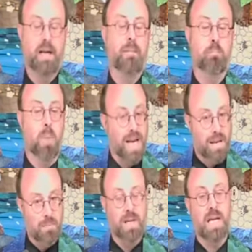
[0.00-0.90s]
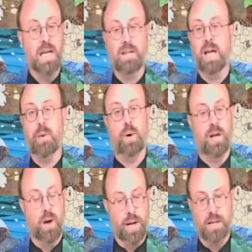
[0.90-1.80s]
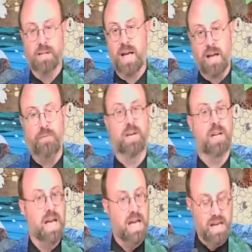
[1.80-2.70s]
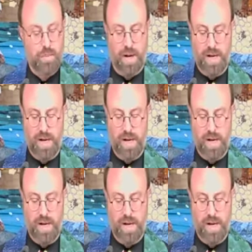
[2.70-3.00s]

might mean they were going to heaven anyway.